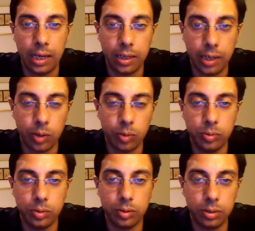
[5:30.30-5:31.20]
Now,
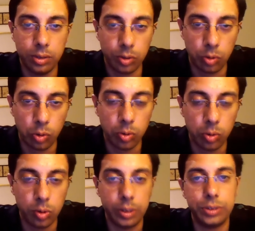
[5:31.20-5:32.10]
the
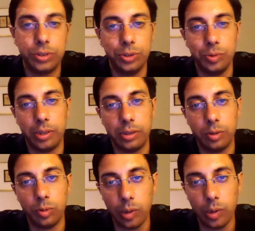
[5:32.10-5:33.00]
whole issue and the
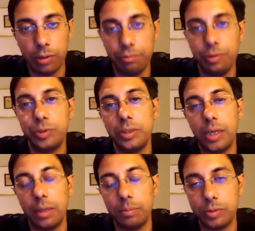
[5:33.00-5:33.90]
whole confusion
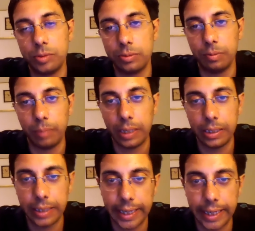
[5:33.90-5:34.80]
comes by
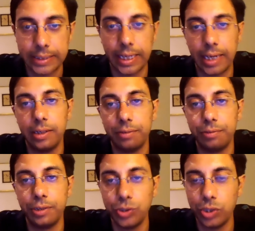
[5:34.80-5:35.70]
the exact
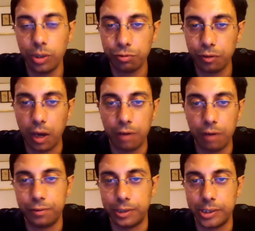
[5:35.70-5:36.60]
definition of
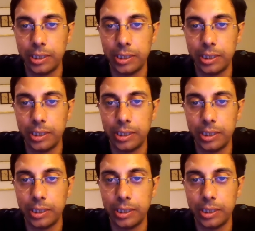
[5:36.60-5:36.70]
after.